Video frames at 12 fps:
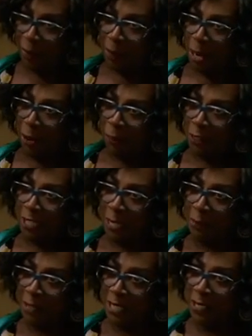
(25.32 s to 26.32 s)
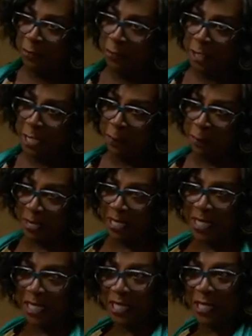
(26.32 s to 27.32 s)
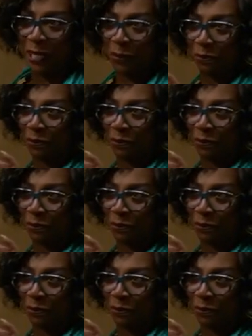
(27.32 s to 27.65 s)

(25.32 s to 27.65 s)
By offering him these fresh biscuits.